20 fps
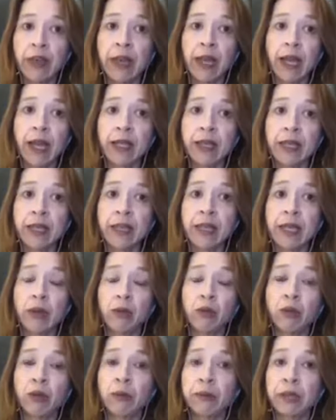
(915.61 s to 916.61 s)
and that they
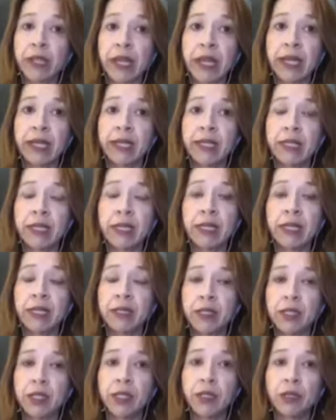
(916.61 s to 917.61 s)
were planning to
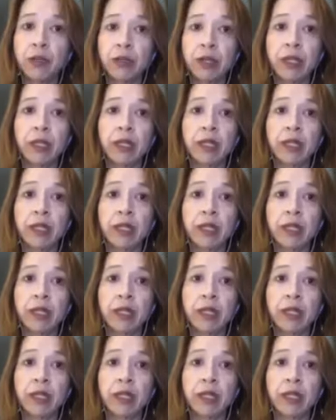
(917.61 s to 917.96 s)
continue in